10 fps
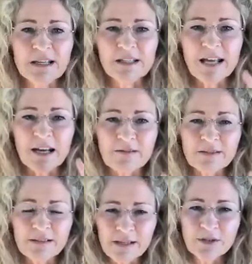Now,
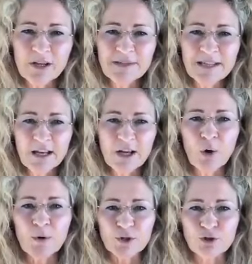sometimes it can
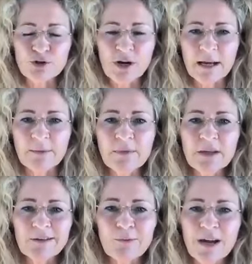go astray
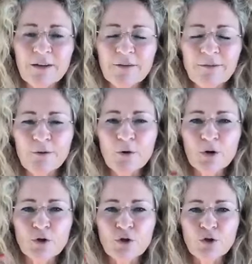where if
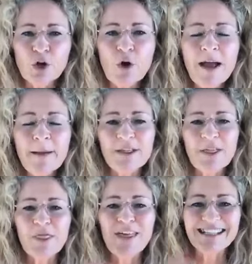you're so
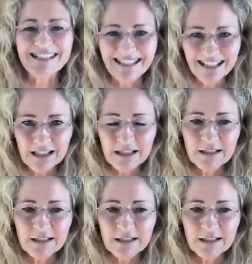empathetic